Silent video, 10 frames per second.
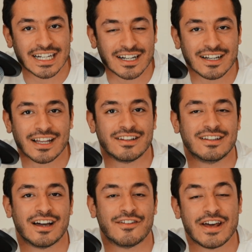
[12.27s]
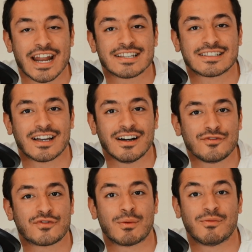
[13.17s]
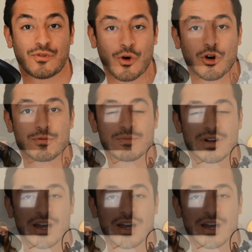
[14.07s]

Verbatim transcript: and uh, Vanessa from Form.